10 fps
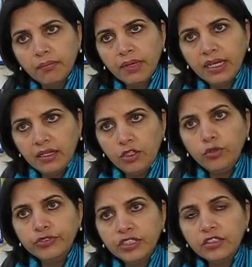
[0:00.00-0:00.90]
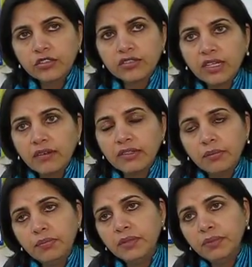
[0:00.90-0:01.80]
and you've seen yourself
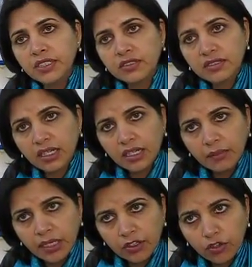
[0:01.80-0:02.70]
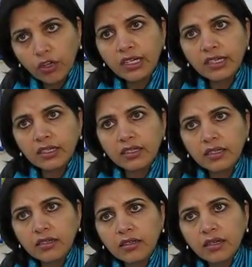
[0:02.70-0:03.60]
that patients are coming crawling here
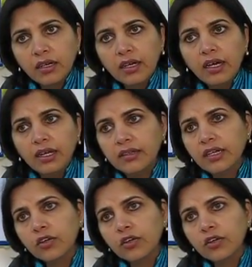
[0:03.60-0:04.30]
and